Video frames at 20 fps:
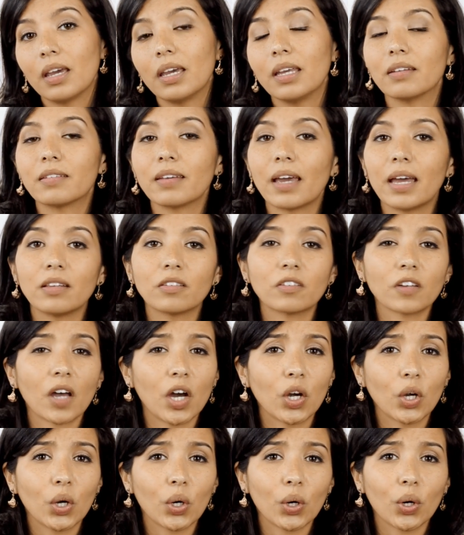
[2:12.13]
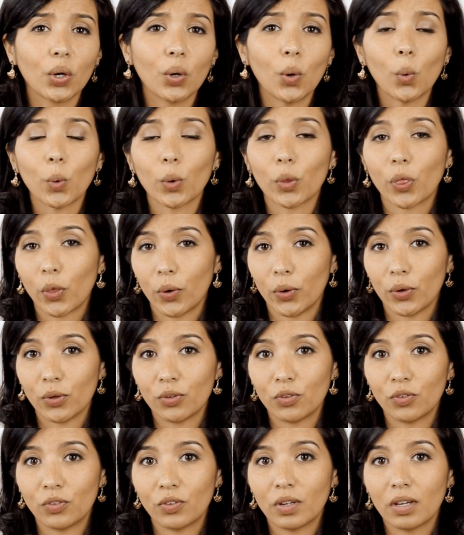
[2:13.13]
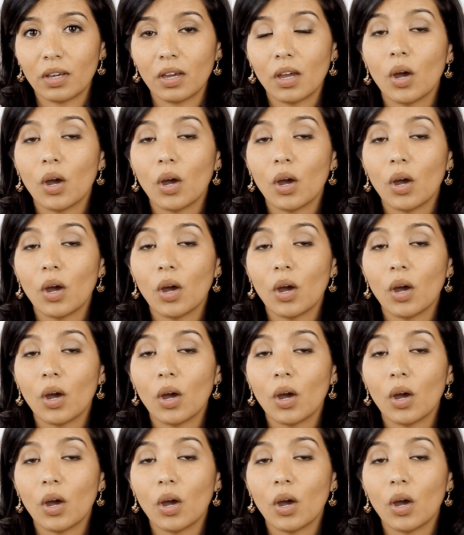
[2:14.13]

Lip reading: intense hunger or thirst,